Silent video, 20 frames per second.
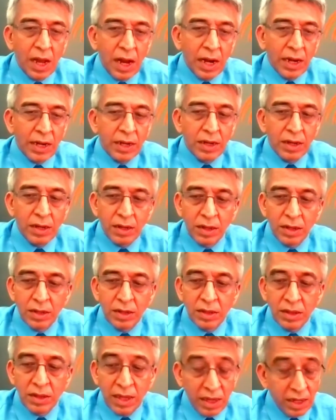And
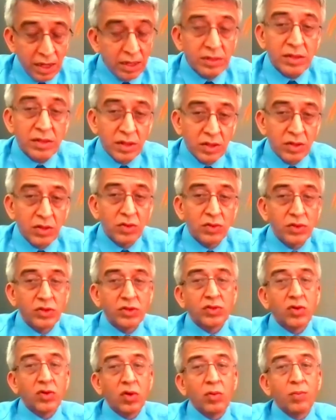uh, there is a huge
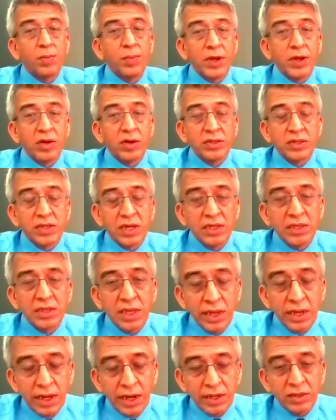scope because I
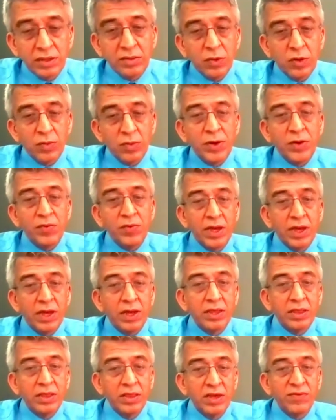think at the moment we
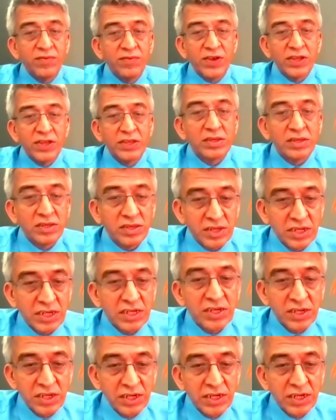are in the infancy
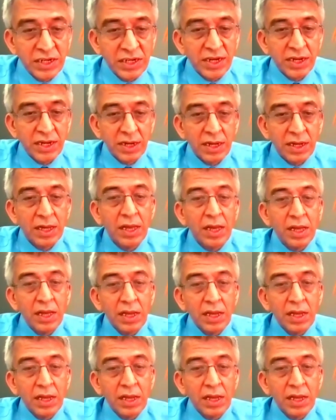stage in India.